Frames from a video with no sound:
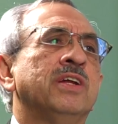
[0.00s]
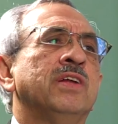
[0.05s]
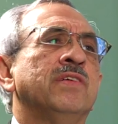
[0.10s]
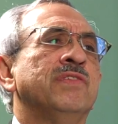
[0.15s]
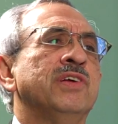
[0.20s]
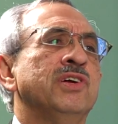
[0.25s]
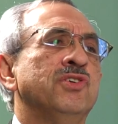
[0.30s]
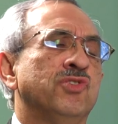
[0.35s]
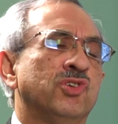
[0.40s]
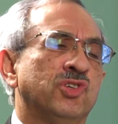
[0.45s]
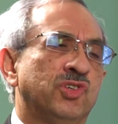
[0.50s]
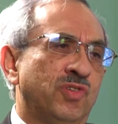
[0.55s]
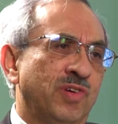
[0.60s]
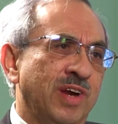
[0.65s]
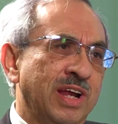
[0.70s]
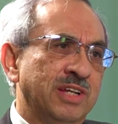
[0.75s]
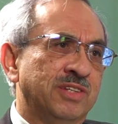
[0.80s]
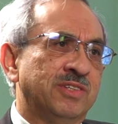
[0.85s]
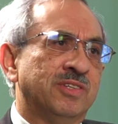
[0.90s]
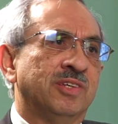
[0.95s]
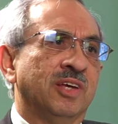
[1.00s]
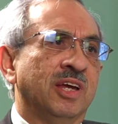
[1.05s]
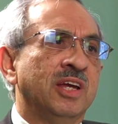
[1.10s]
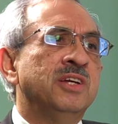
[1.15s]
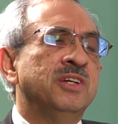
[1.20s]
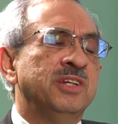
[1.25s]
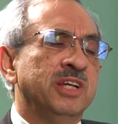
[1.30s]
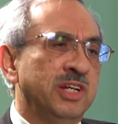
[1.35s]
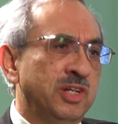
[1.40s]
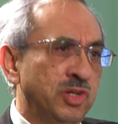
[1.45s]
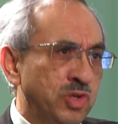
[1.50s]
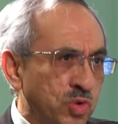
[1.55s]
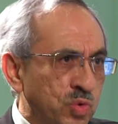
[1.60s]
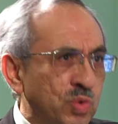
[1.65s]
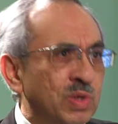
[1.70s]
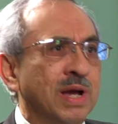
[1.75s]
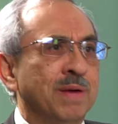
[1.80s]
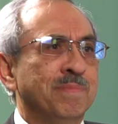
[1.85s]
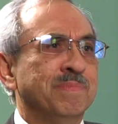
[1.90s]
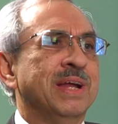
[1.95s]
if interest rates indeed do
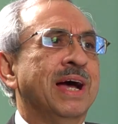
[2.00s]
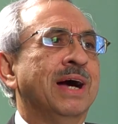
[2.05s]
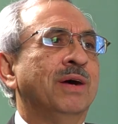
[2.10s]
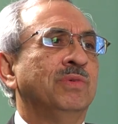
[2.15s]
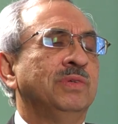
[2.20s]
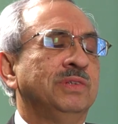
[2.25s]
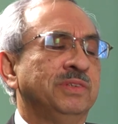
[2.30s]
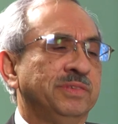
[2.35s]
come down.